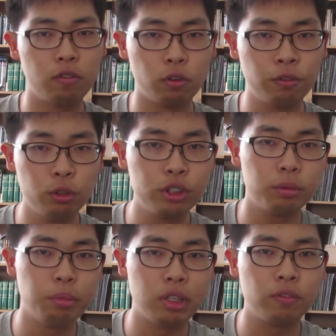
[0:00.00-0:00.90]
And for
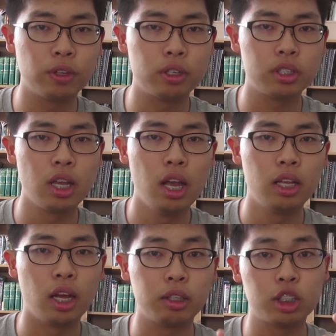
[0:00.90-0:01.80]
future minifigures,
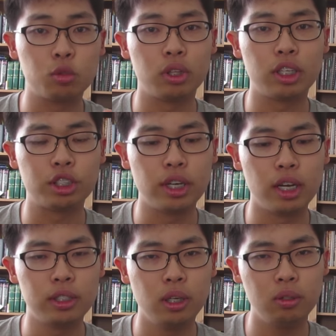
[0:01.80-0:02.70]
I just want to let you
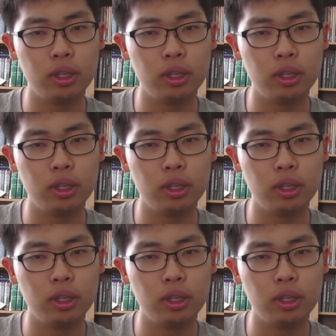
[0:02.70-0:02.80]
guys know,